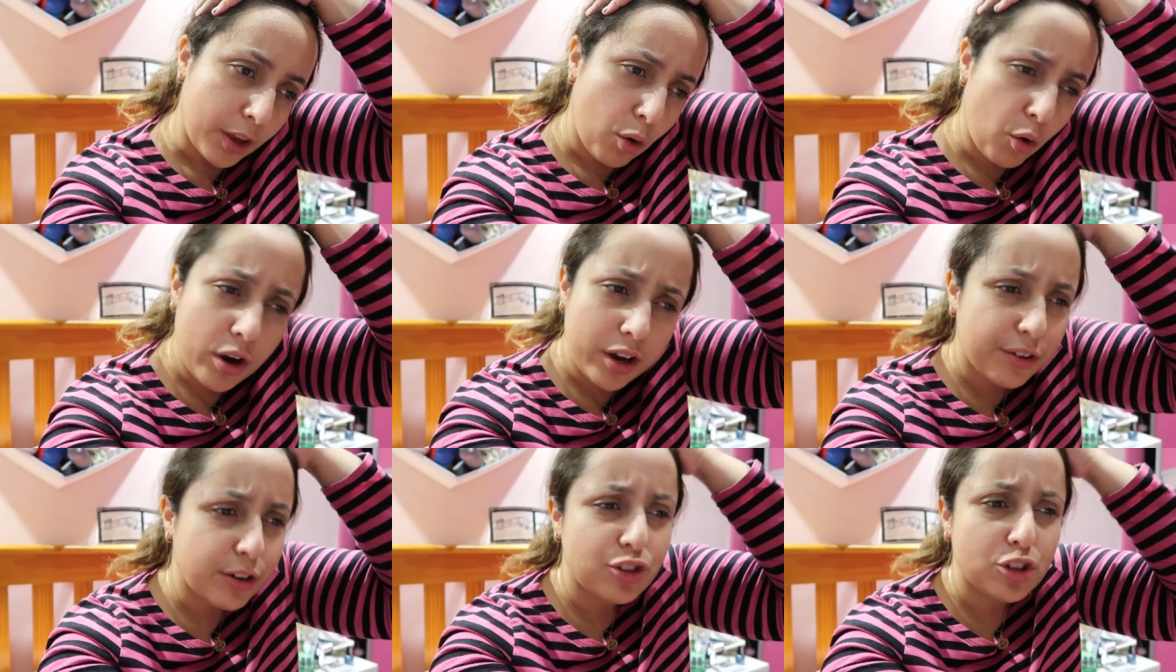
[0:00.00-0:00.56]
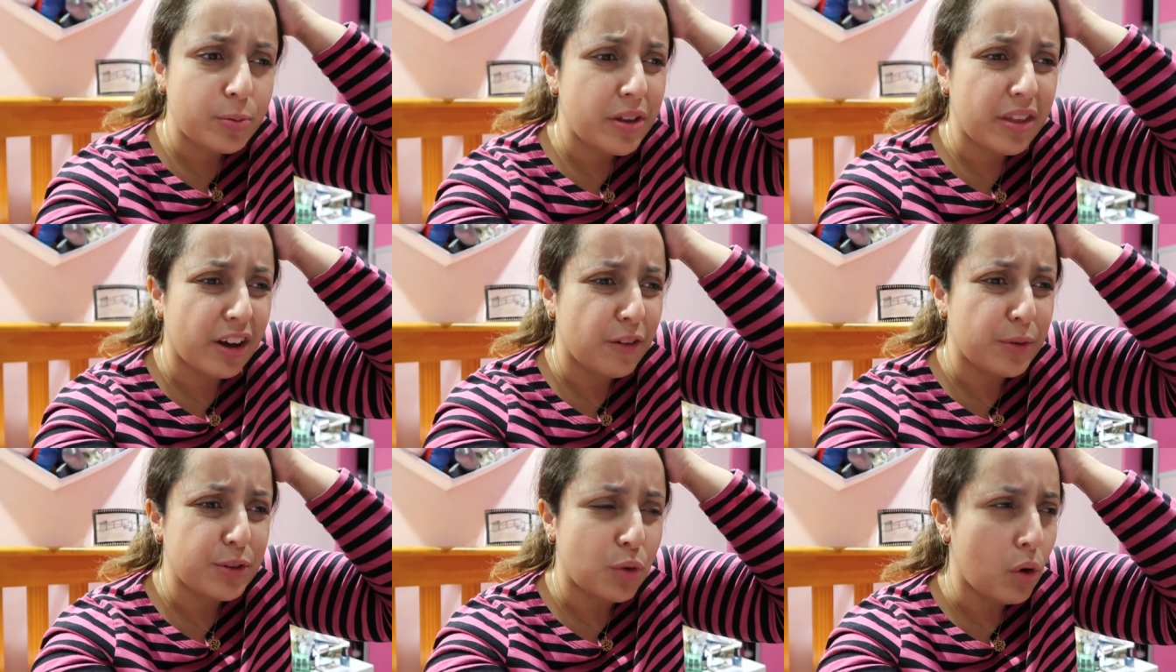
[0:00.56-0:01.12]
Or it could just be that
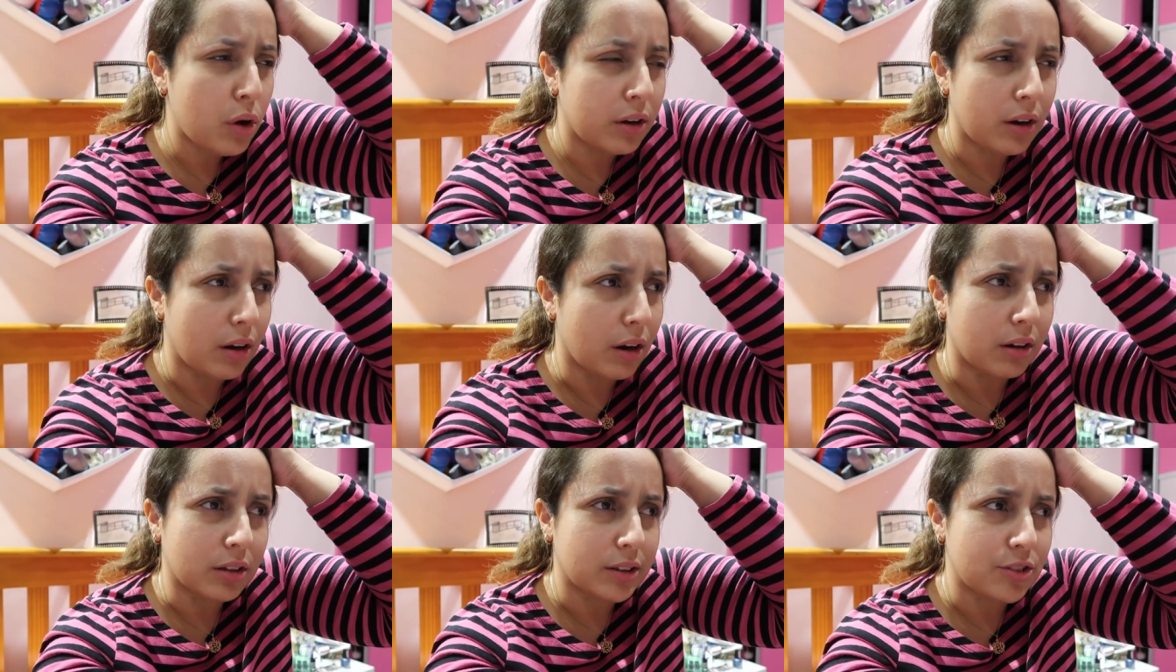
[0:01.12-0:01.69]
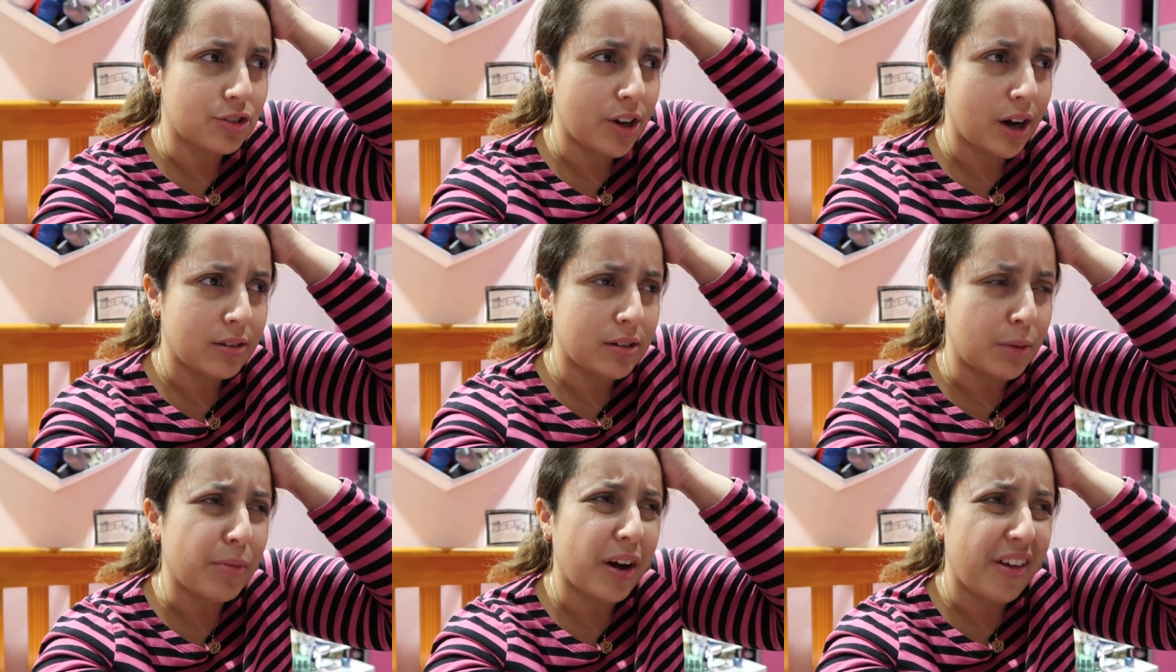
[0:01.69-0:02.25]
I've been talking a lot and
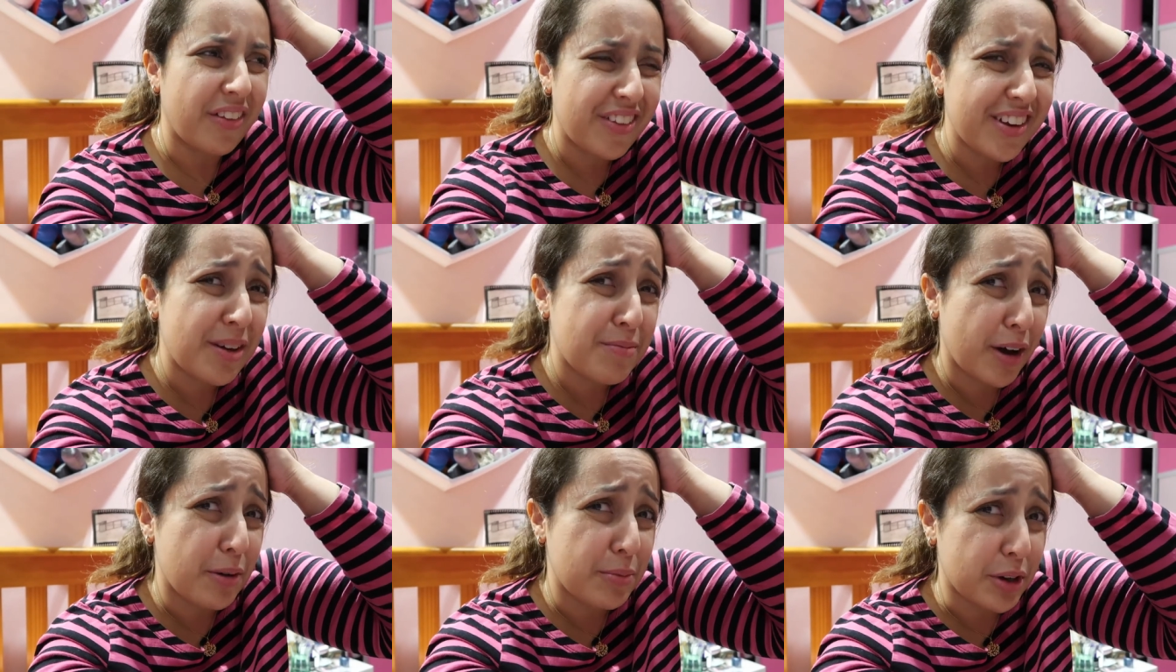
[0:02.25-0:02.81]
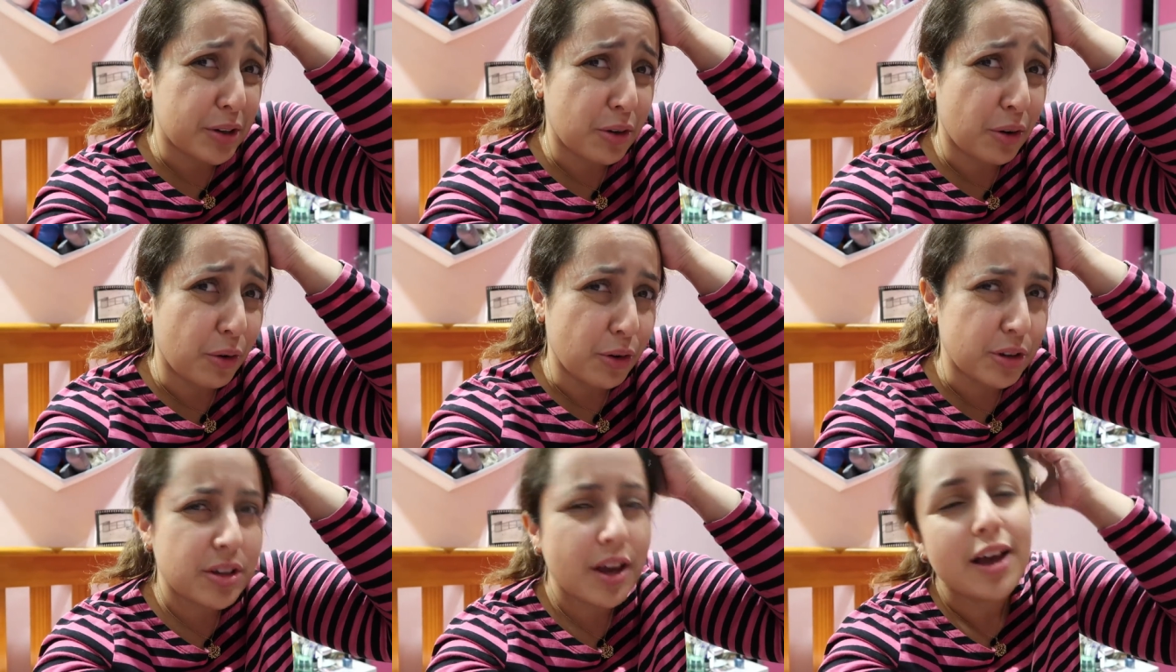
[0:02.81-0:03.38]
shouting, but I think it might be a
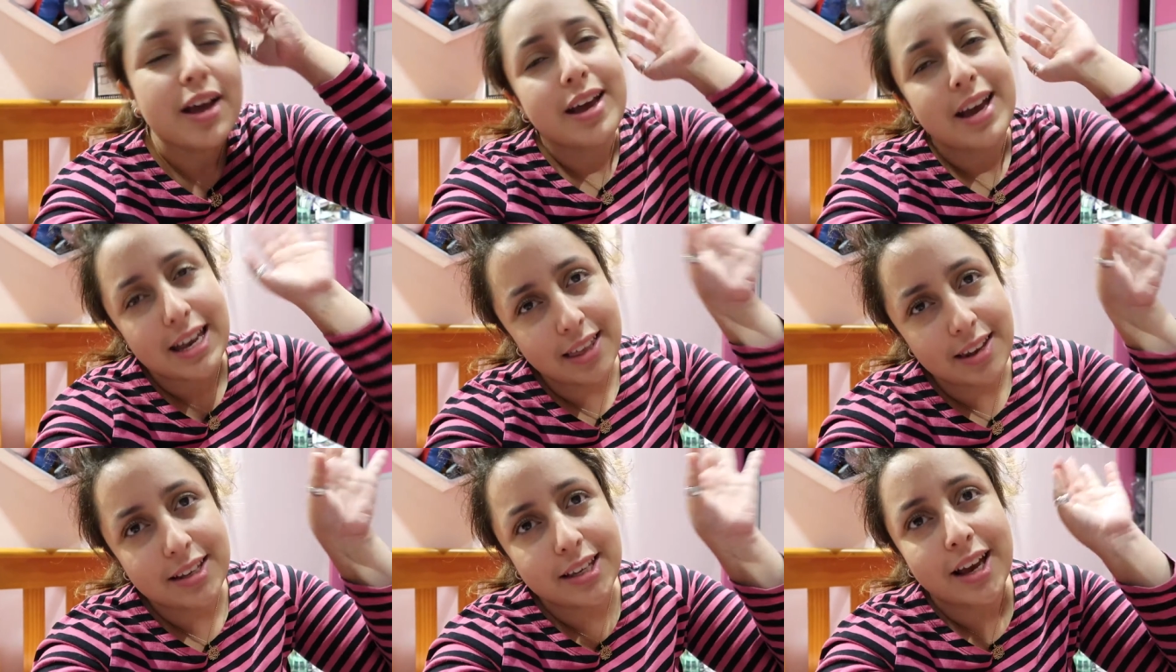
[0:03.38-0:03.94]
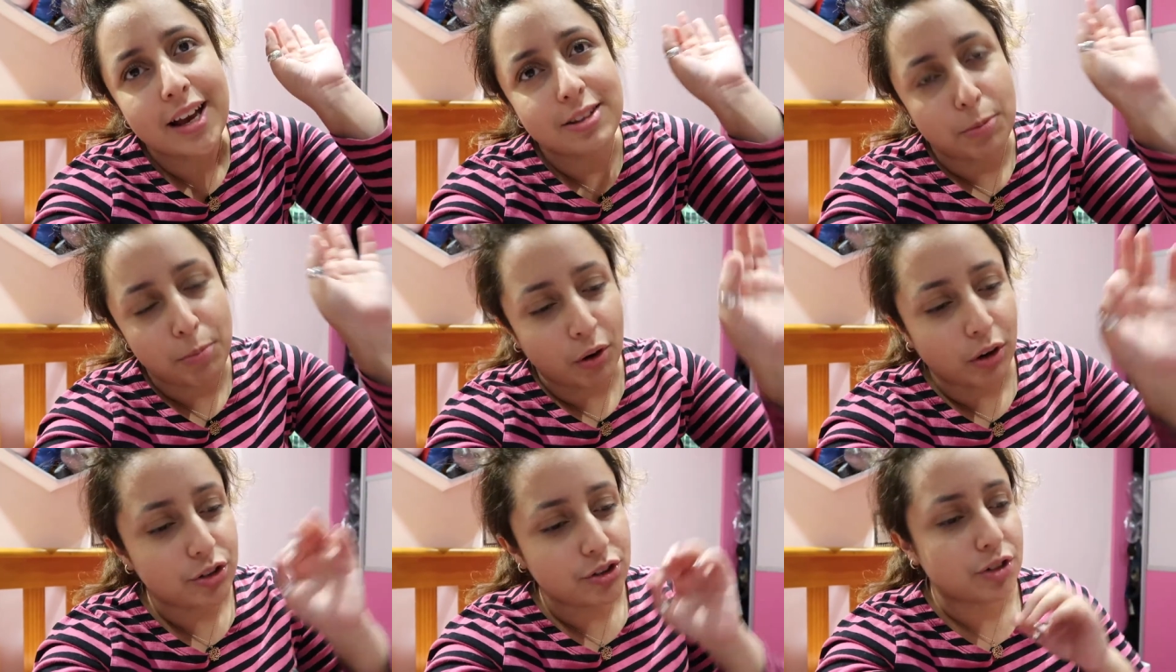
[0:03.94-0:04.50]
cold. In any case,
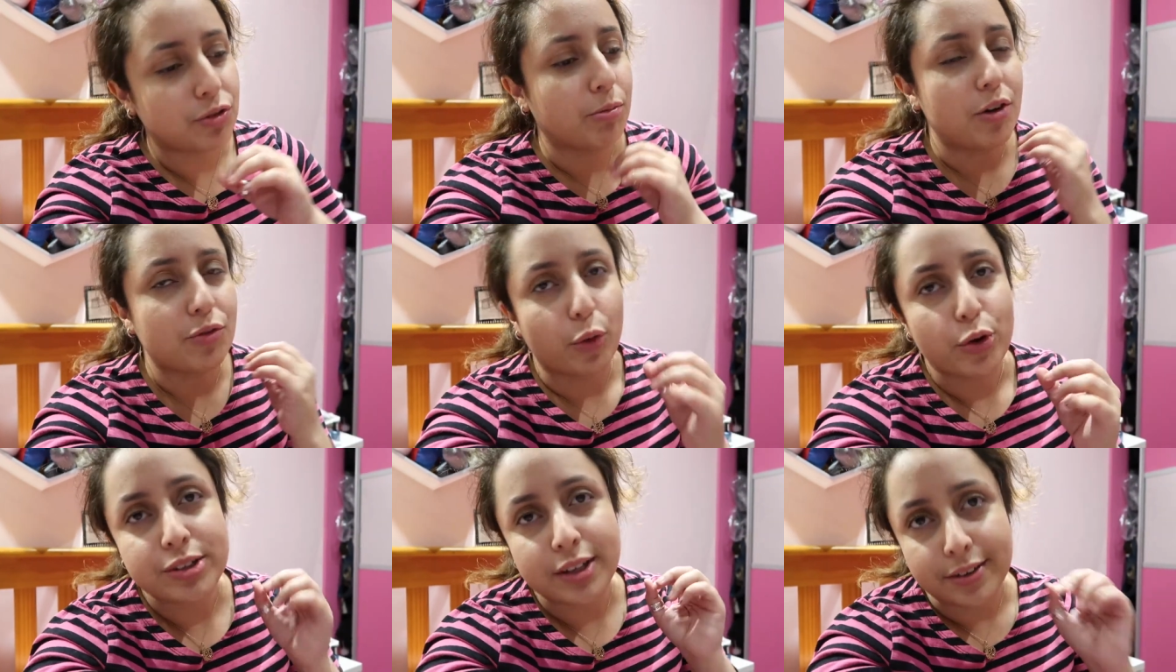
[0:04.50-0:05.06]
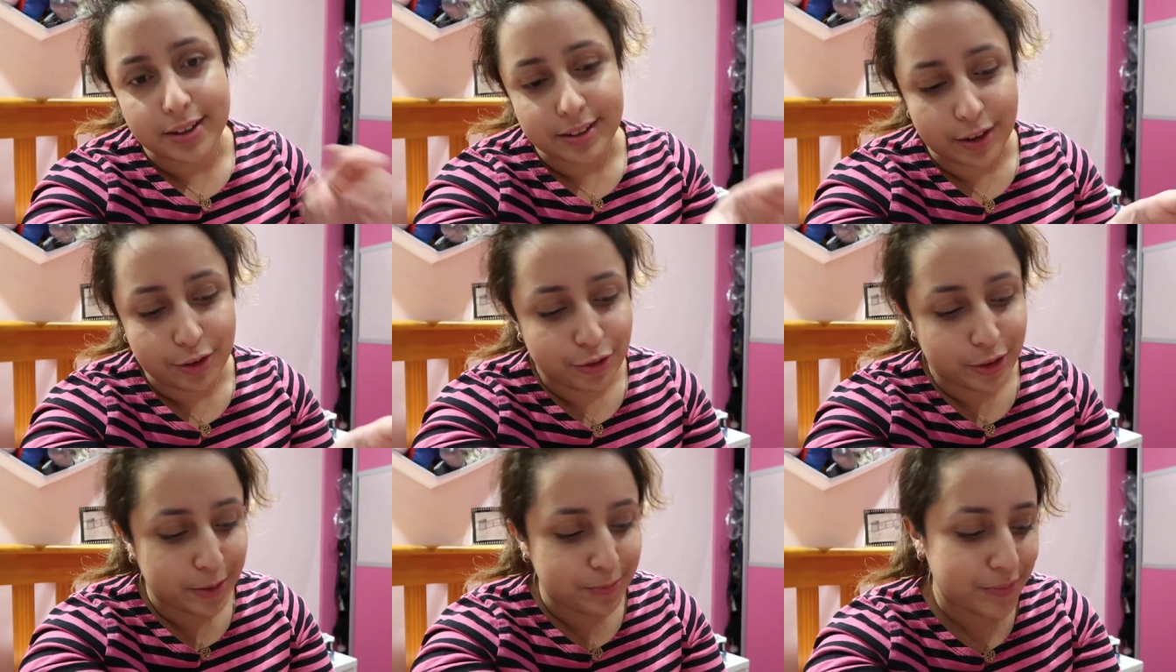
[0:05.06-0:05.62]
apologies for my voice sounding
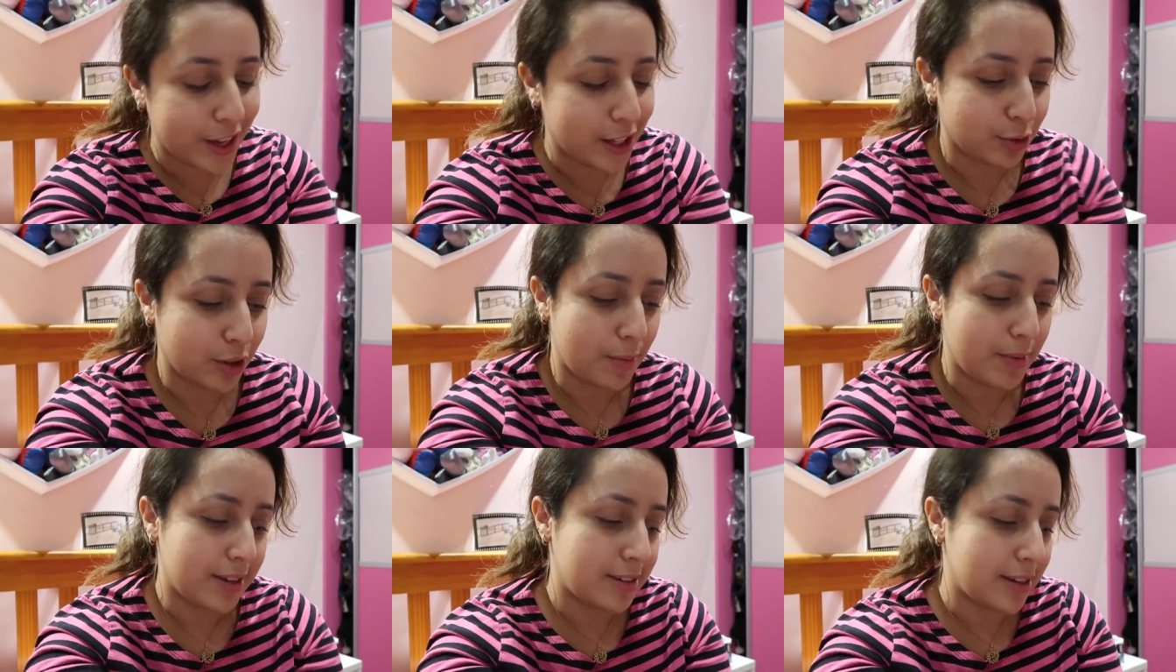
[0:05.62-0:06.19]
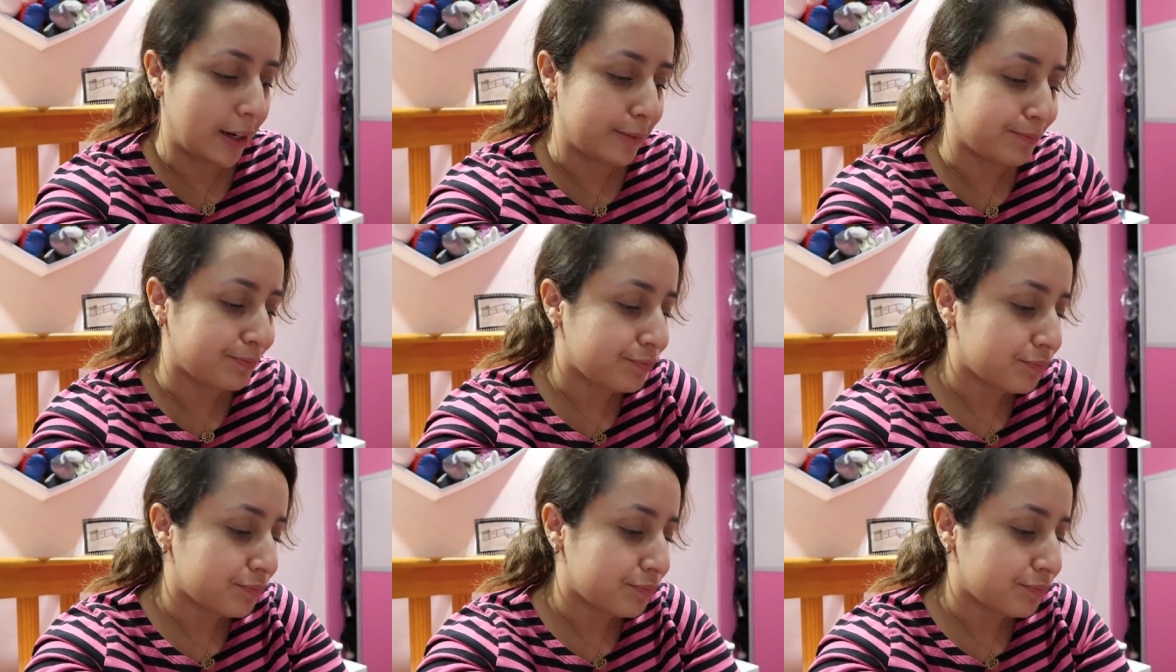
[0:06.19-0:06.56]
different, is what I meant to say.